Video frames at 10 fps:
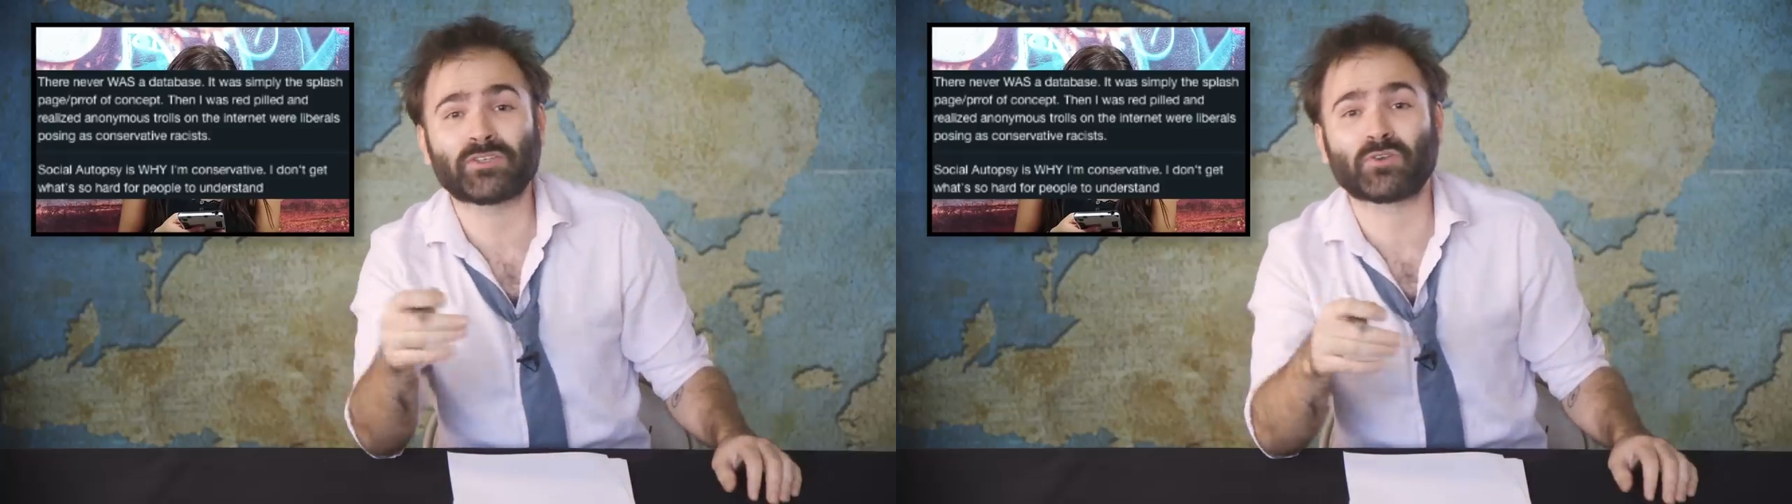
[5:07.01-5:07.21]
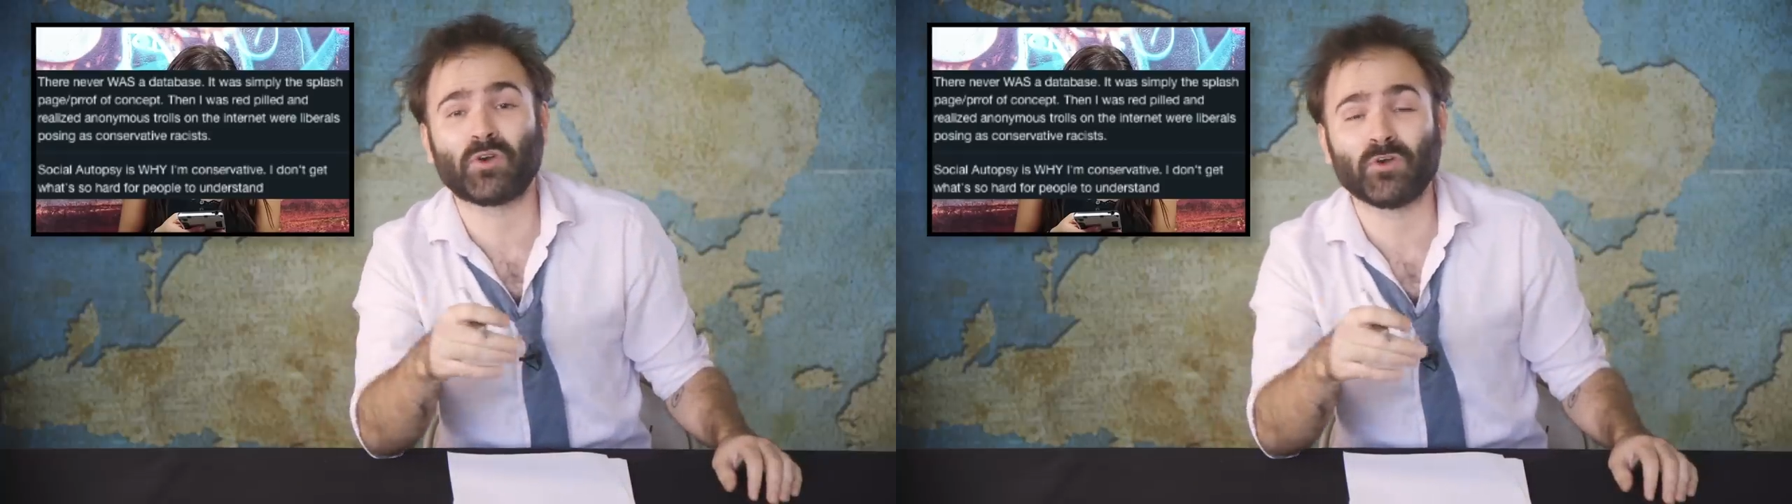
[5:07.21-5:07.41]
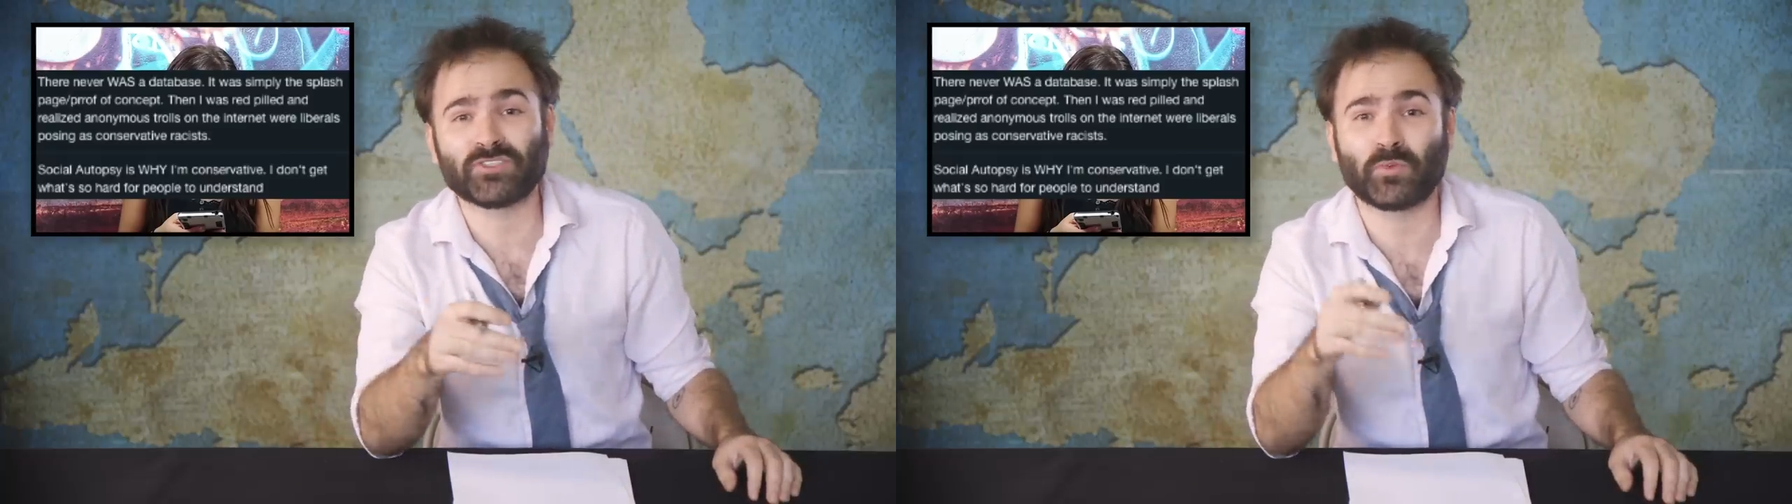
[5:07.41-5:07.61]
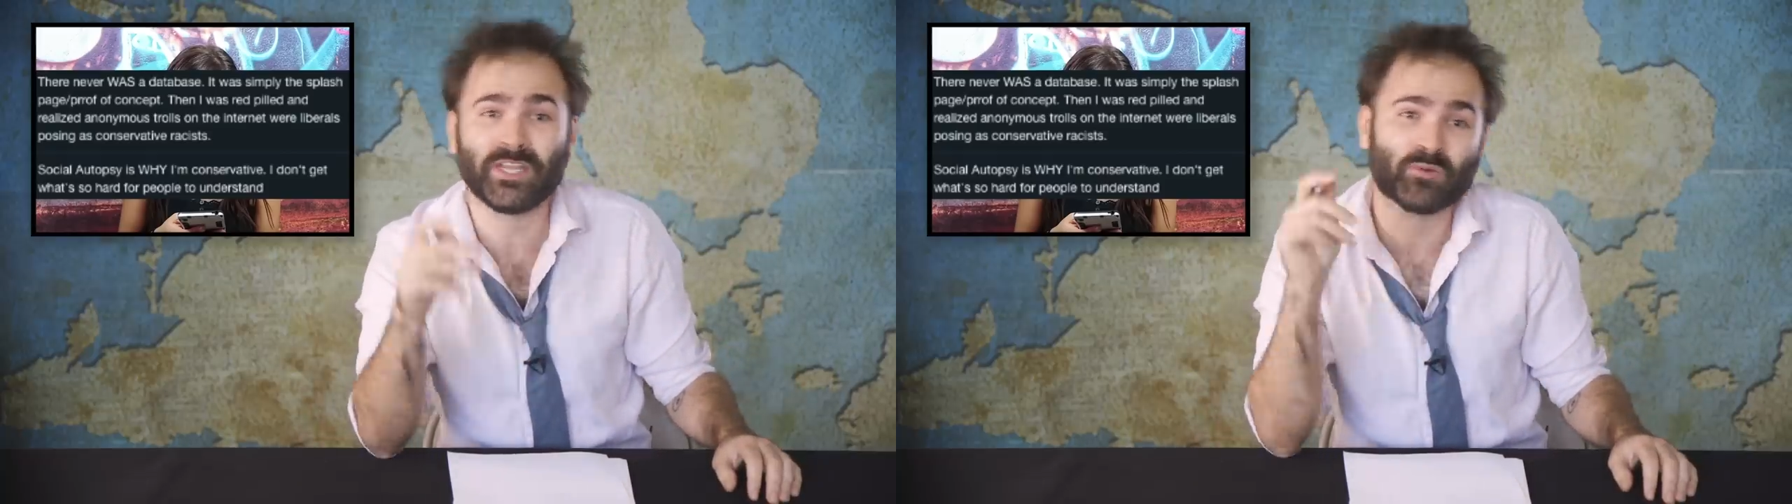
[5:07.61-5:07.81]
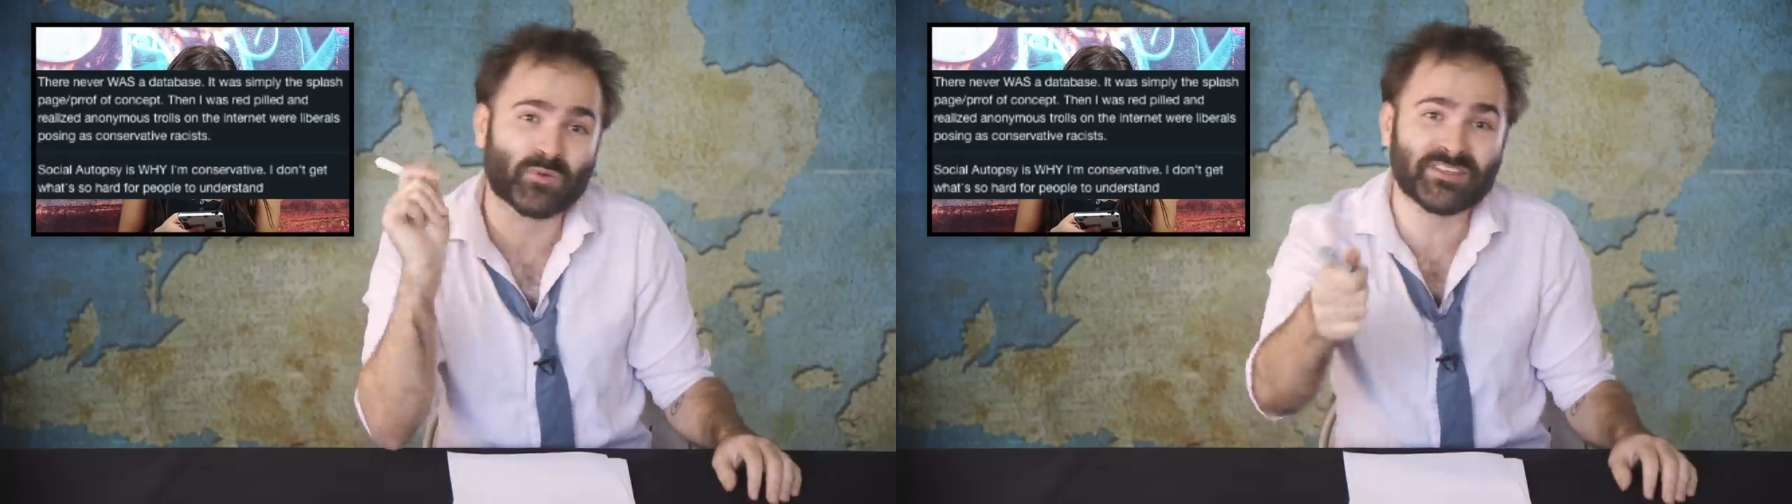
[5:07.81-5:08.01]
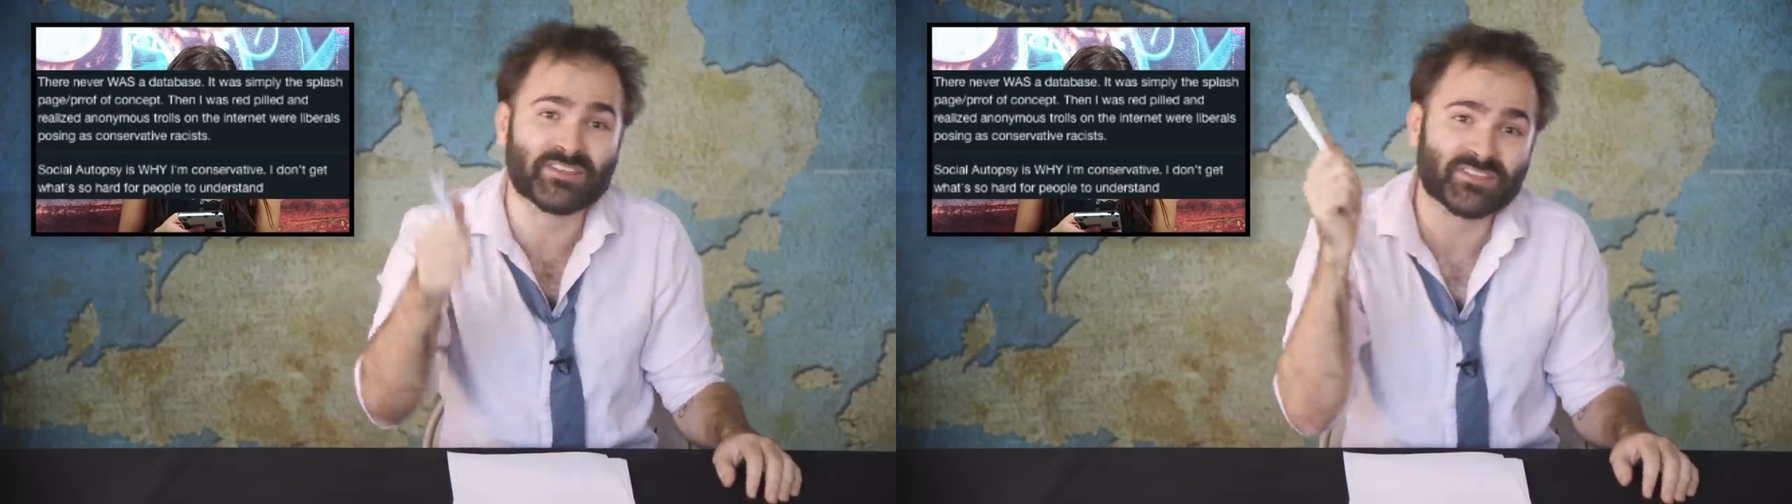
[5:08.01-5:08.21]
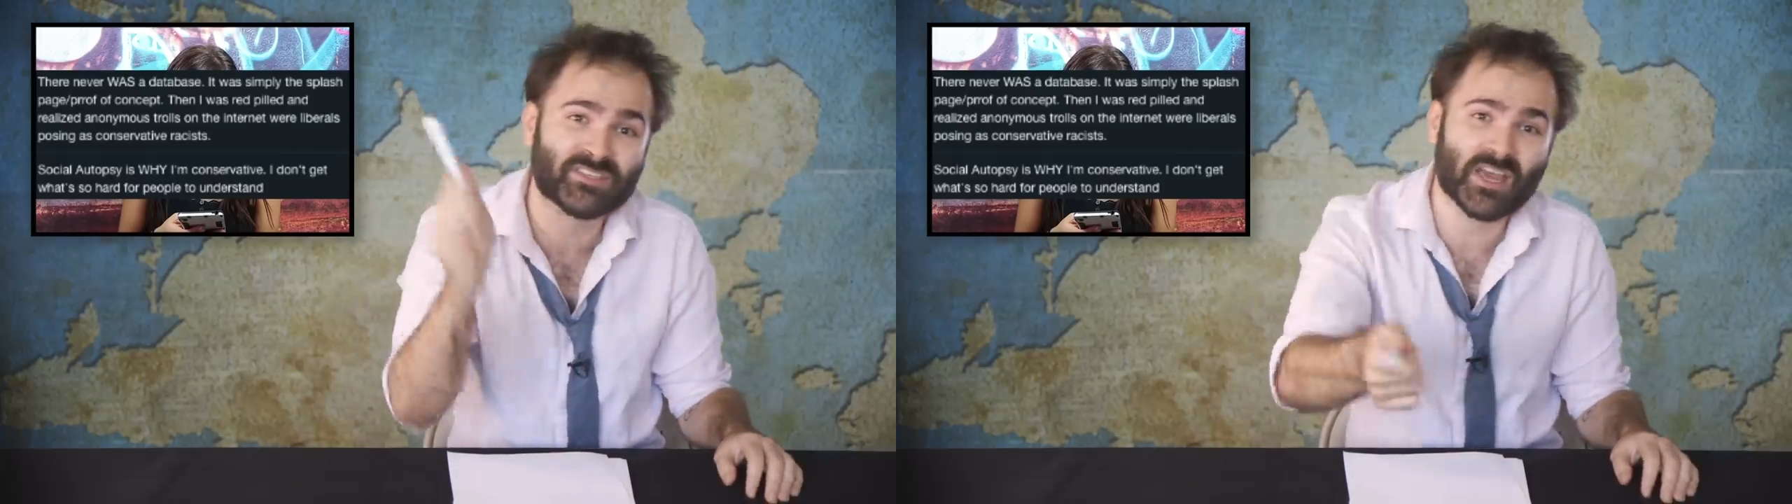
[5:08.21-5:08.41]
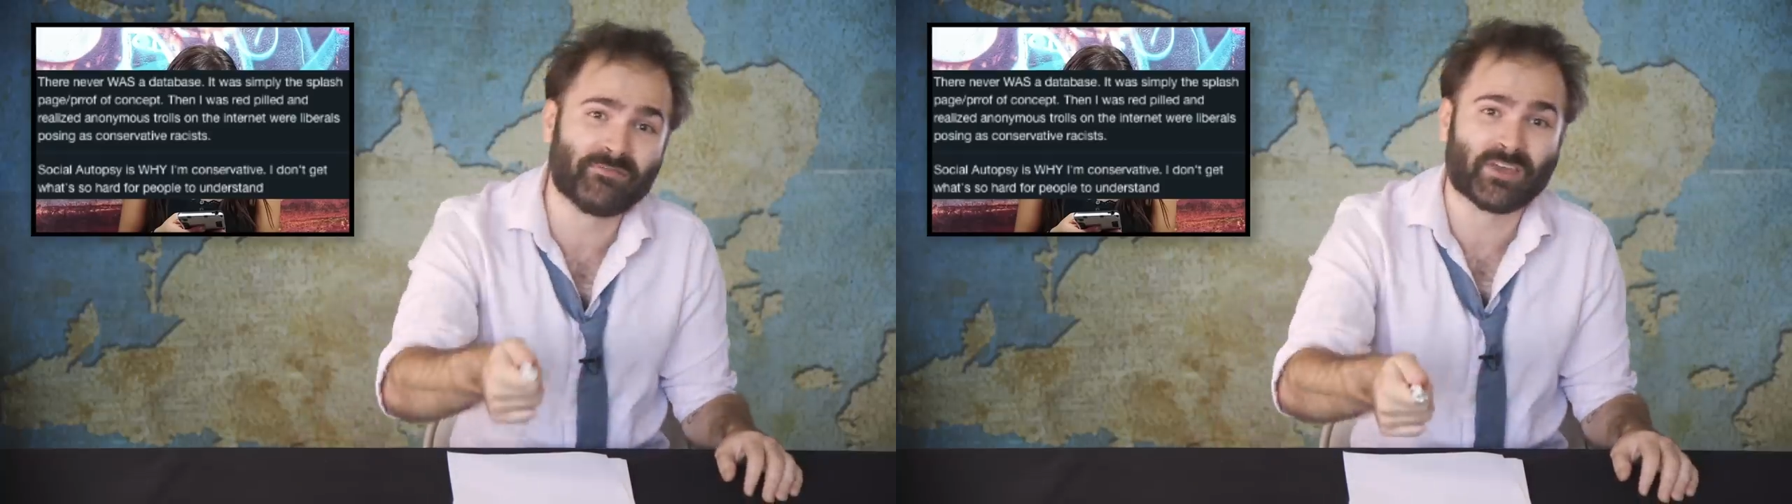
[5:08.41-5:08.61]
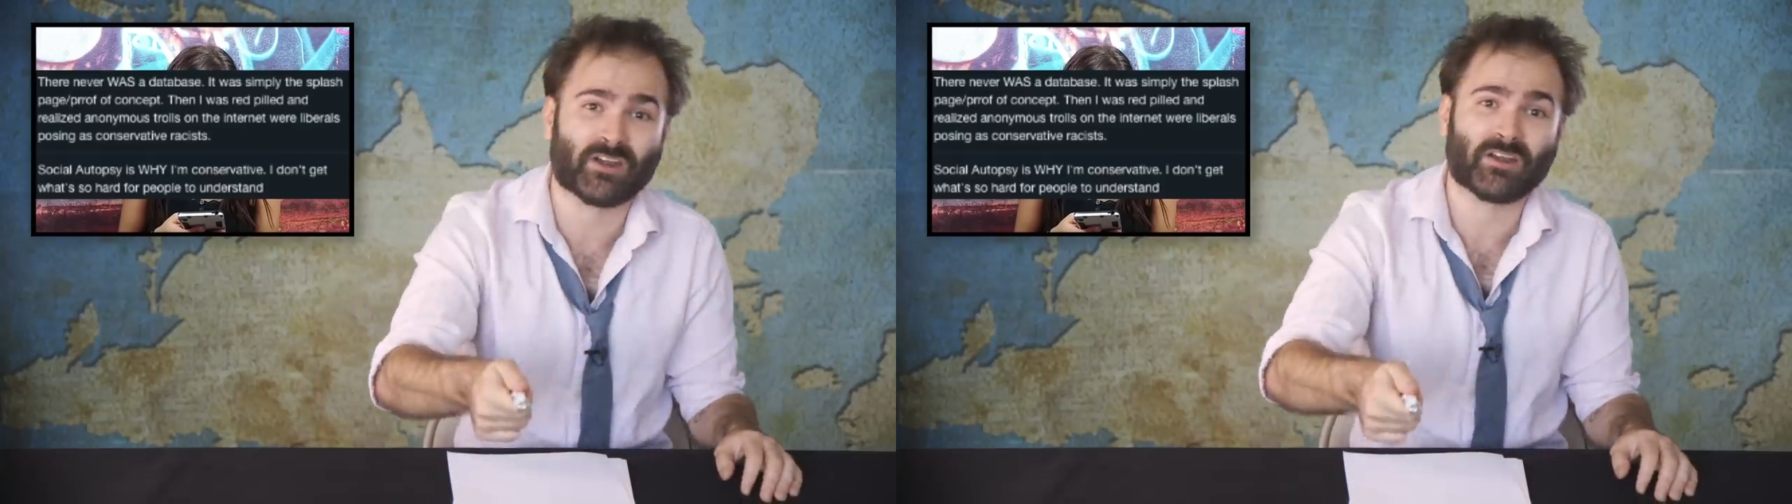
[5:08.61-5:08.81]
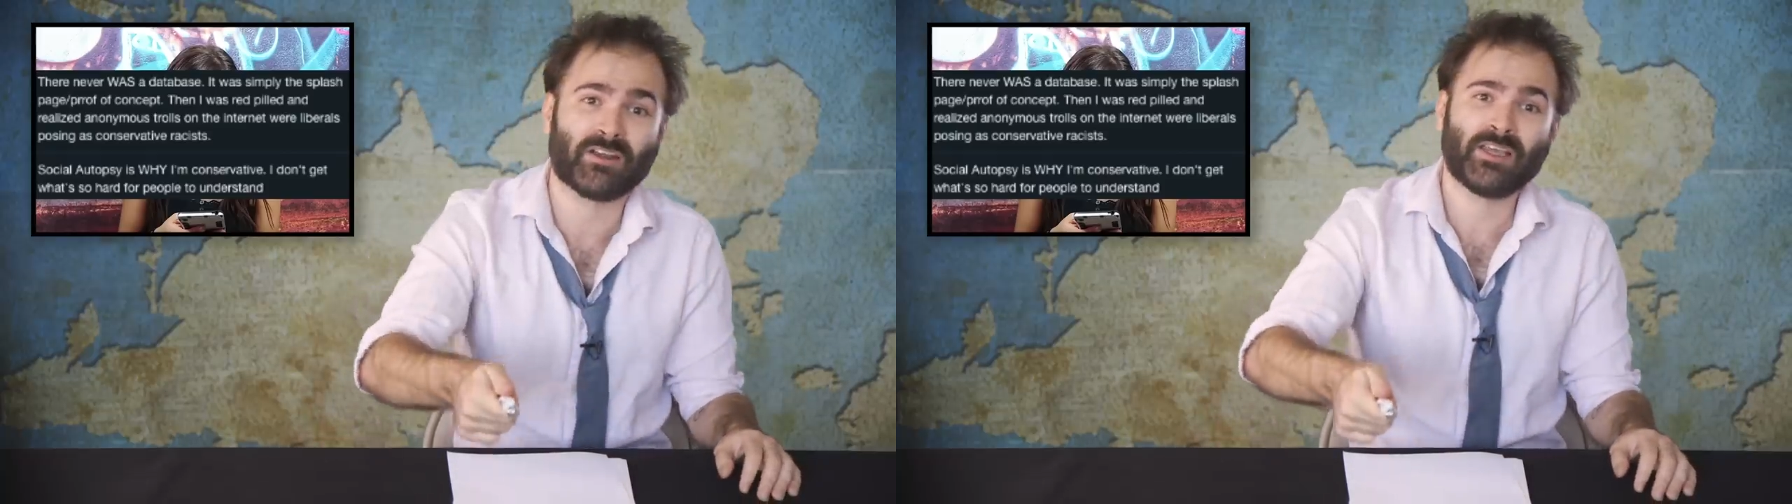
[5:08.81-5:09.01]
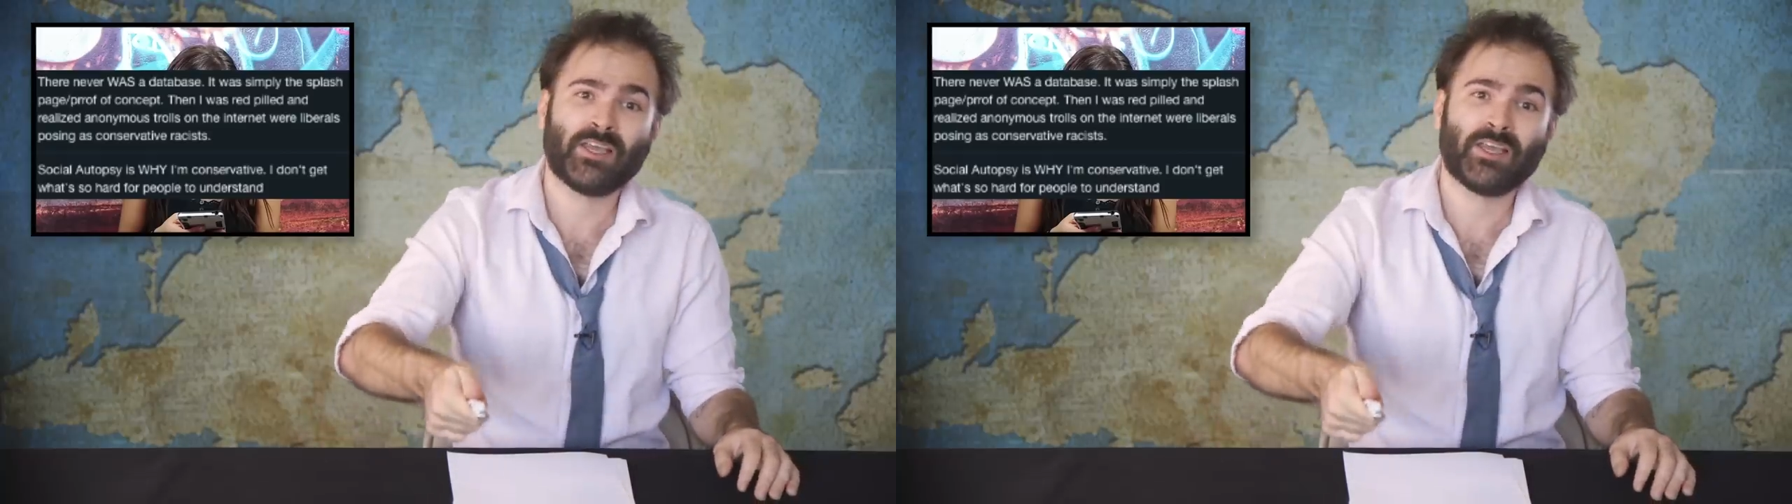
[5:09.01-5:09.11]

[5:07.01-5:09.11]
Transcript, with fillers: trolls tweeting racist stuff at her.